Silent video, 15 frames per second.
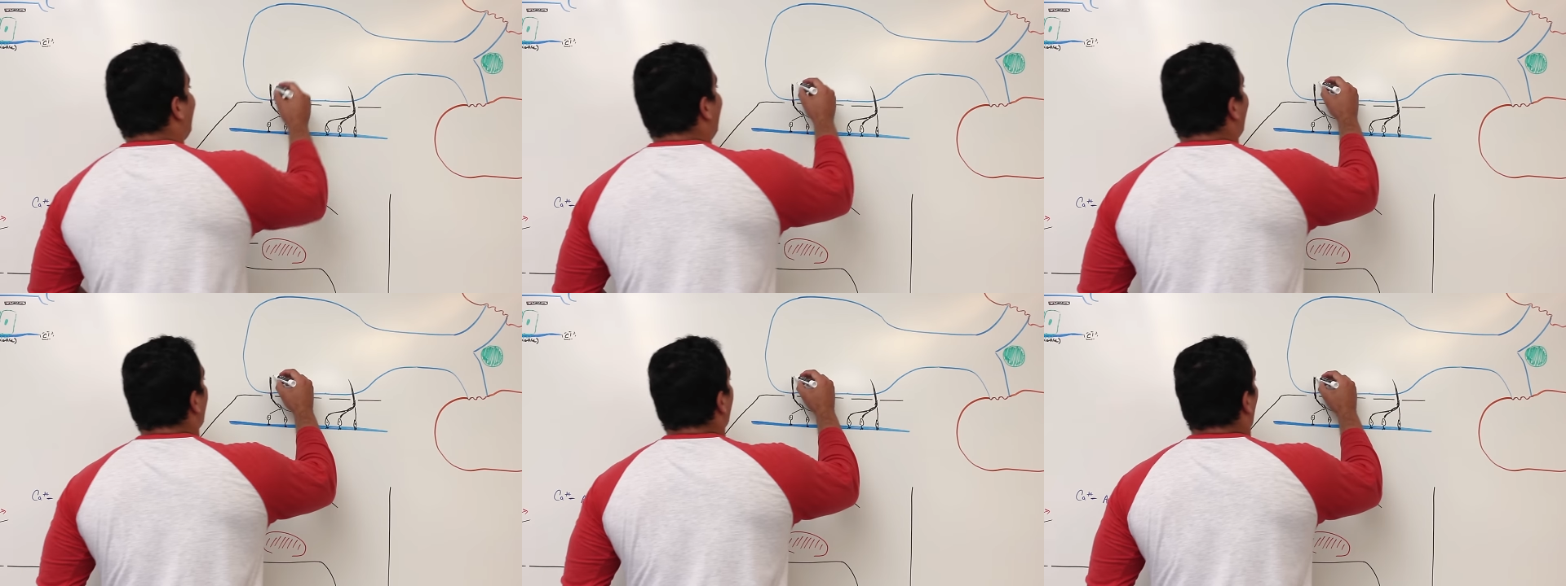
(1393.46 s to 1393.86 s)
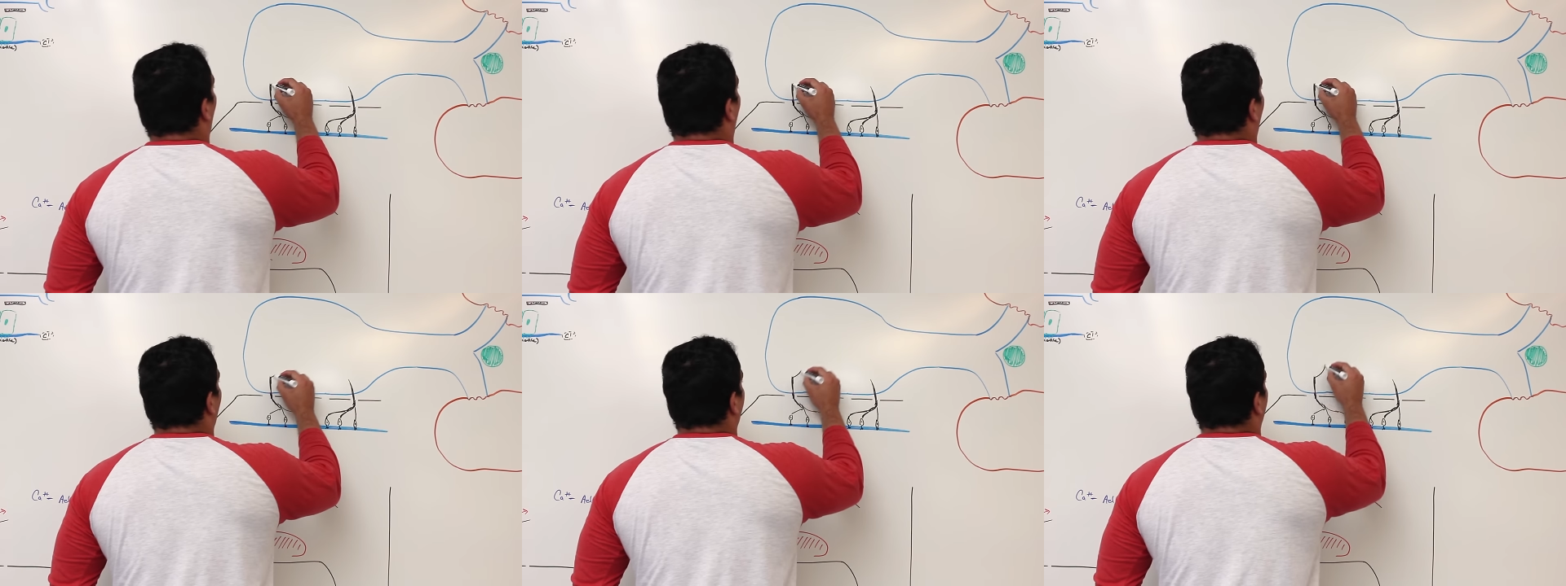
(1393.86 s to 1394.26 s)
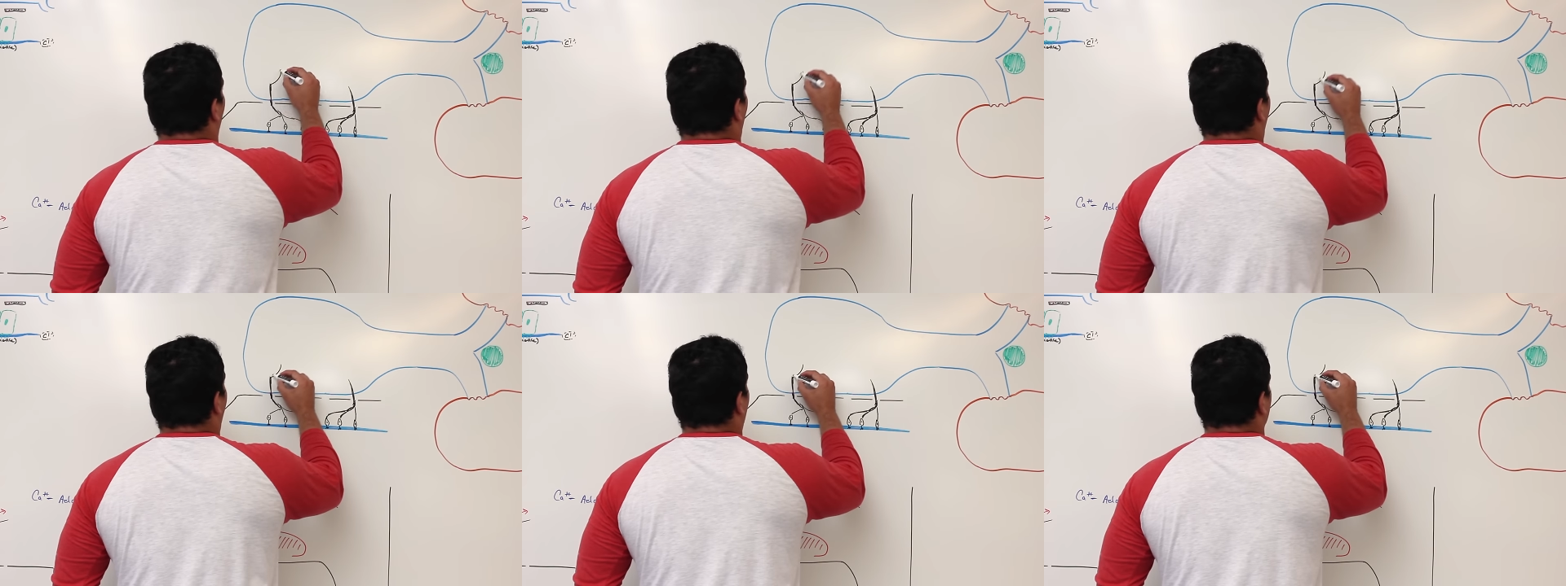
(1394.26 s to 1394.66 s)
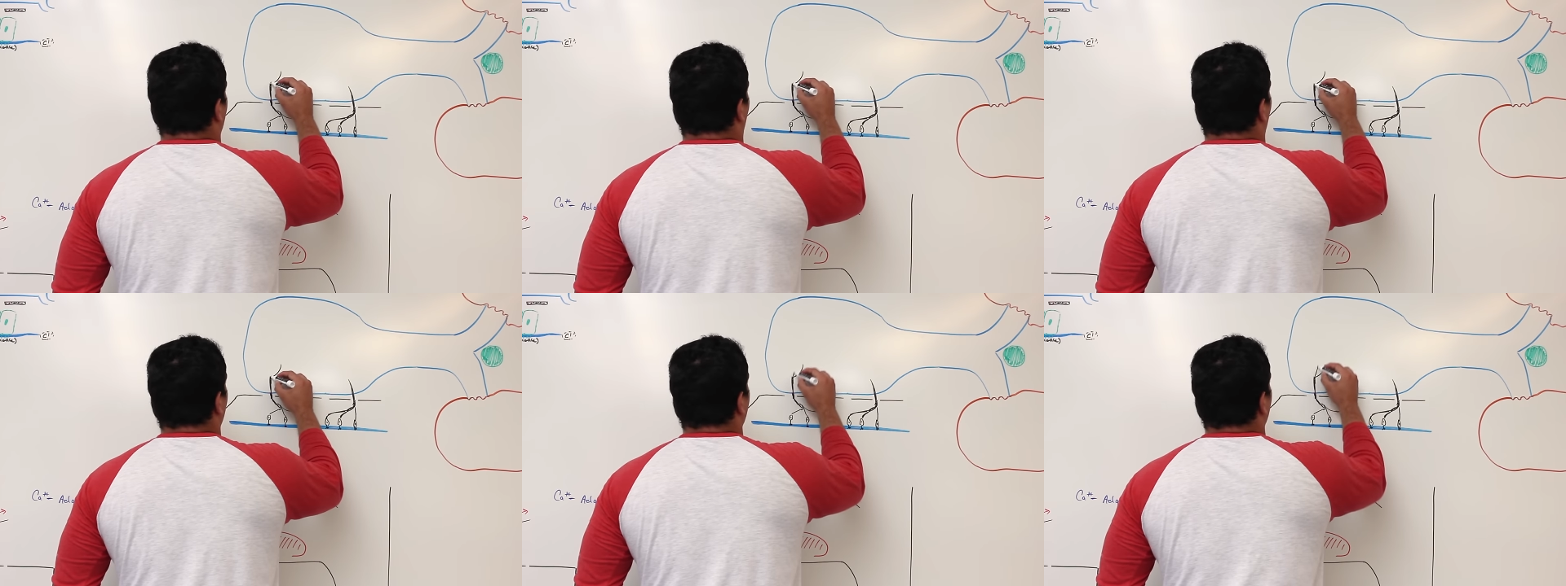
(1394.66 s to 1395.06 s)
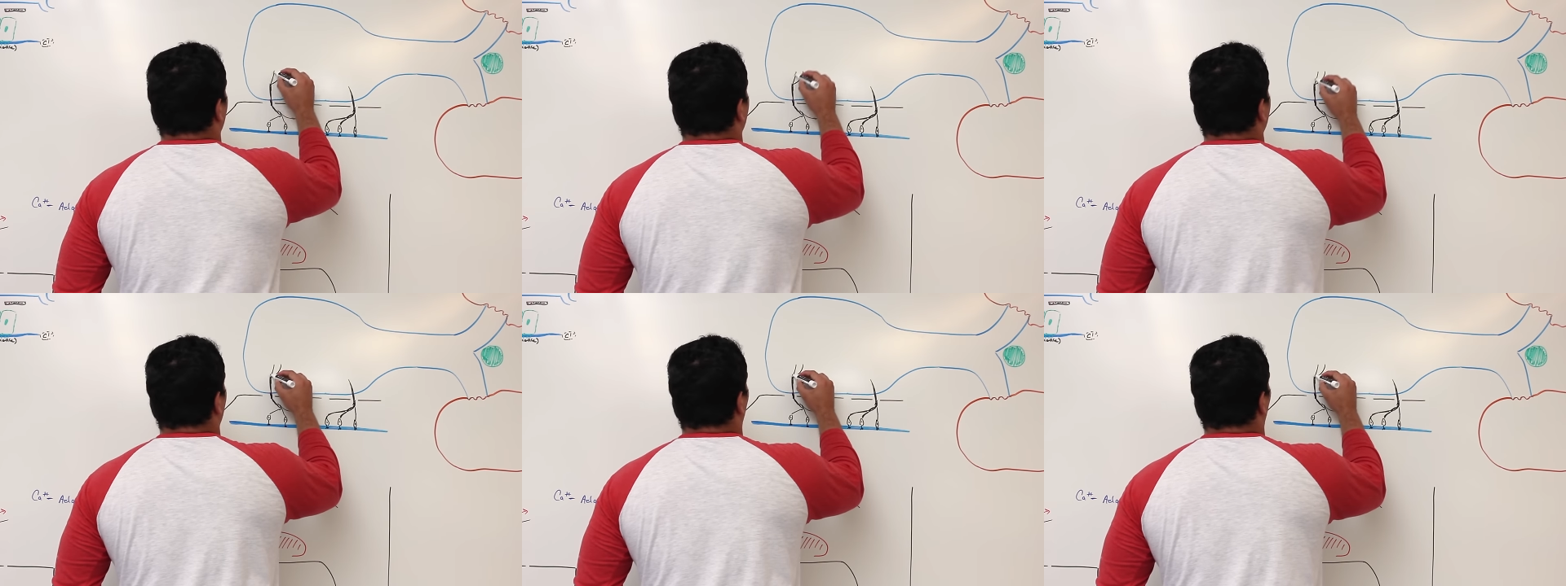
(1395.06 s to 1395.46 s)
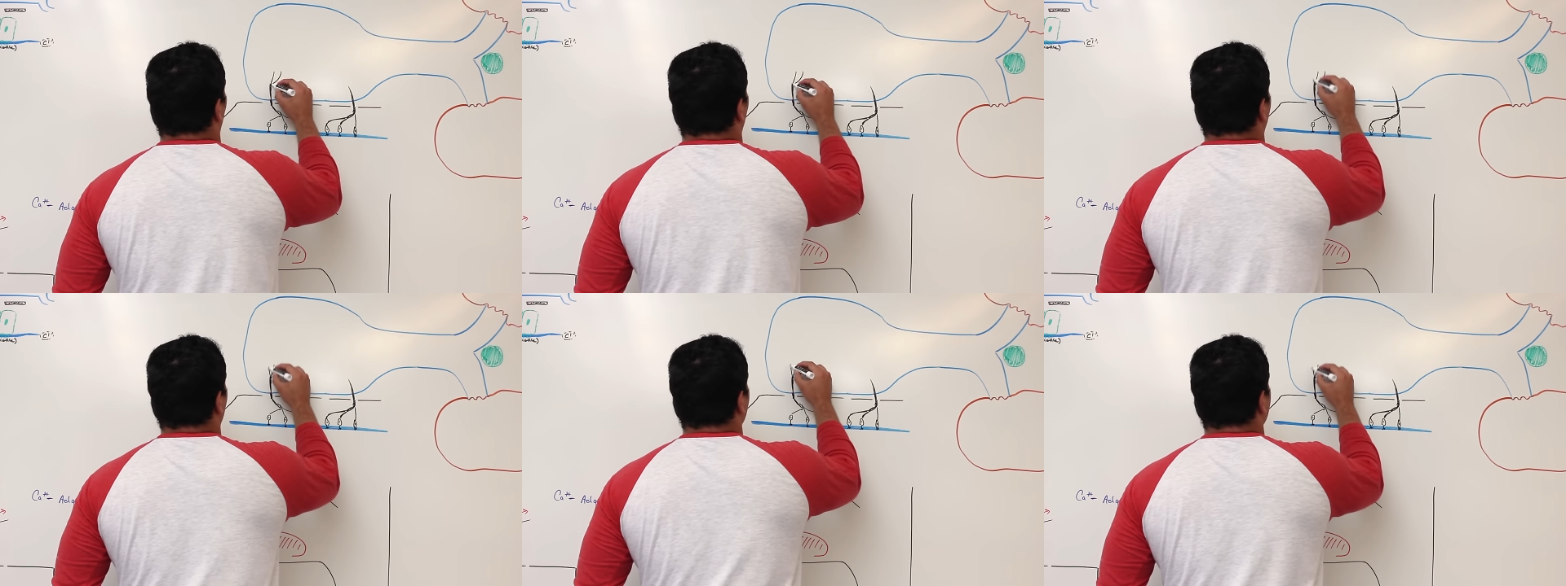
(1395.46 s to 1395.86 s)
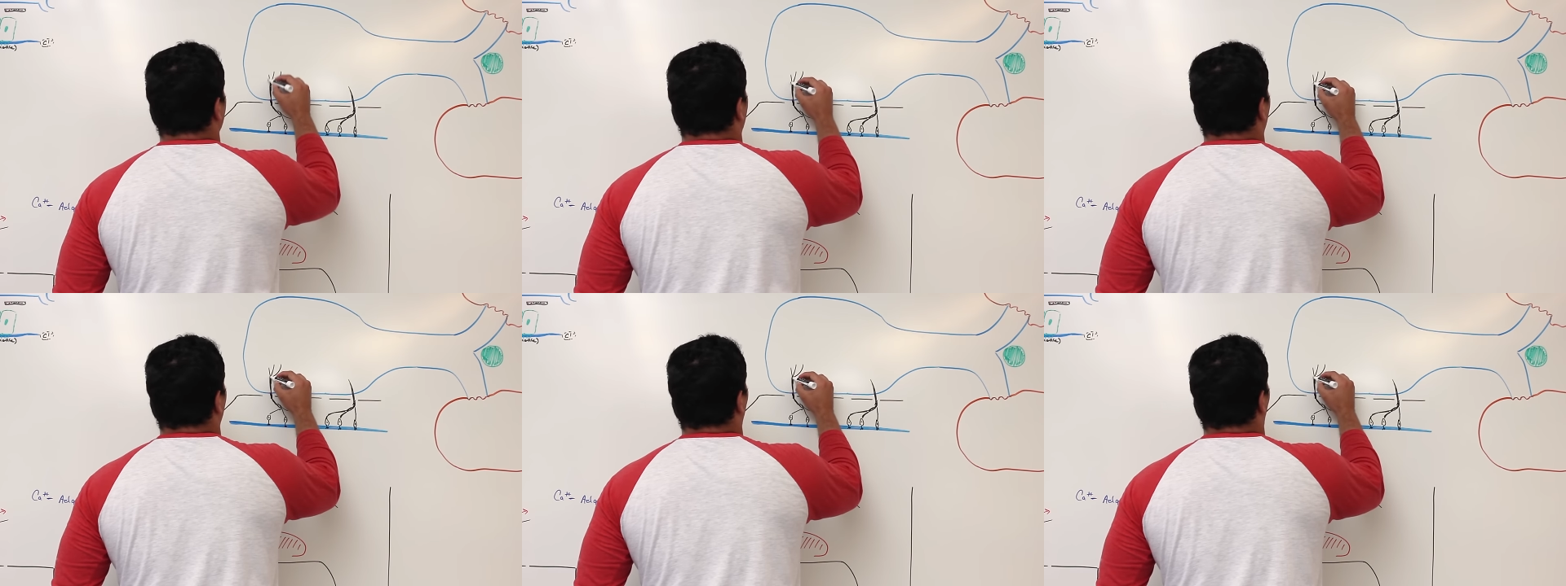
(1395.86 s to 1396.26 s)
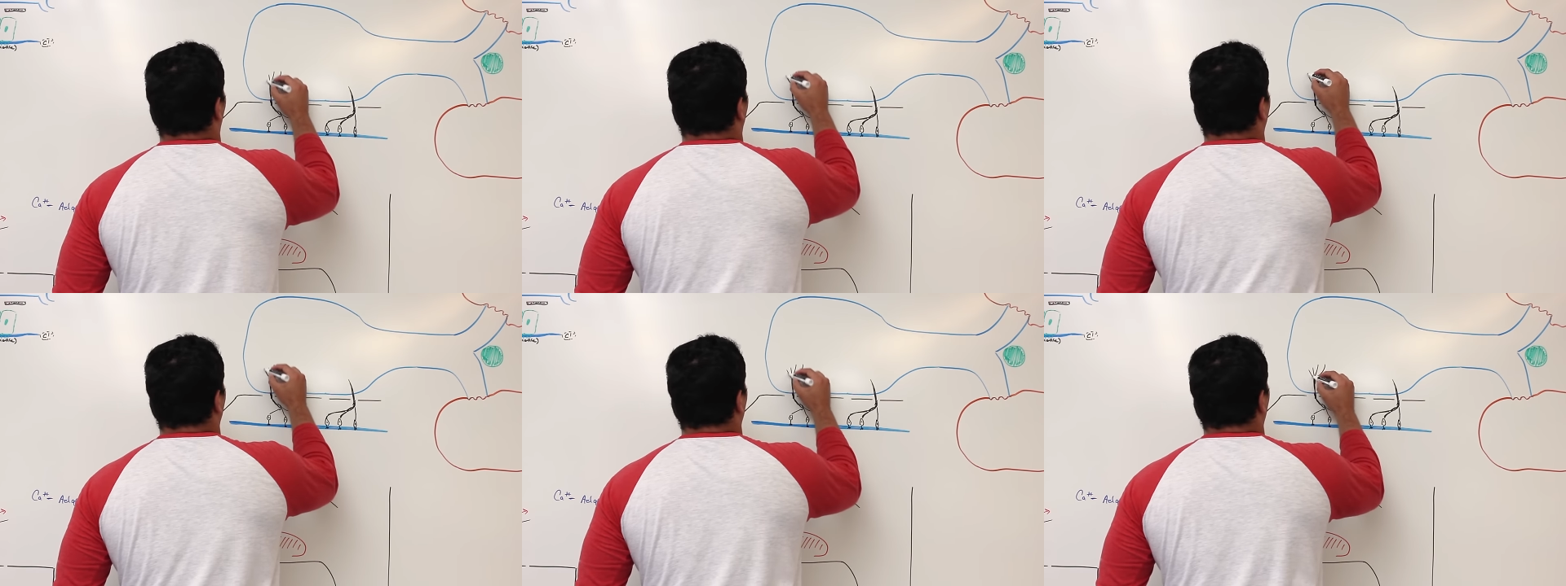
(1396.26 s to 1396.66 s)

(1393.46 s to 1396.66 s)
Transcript: Nobody's mouth can be seen.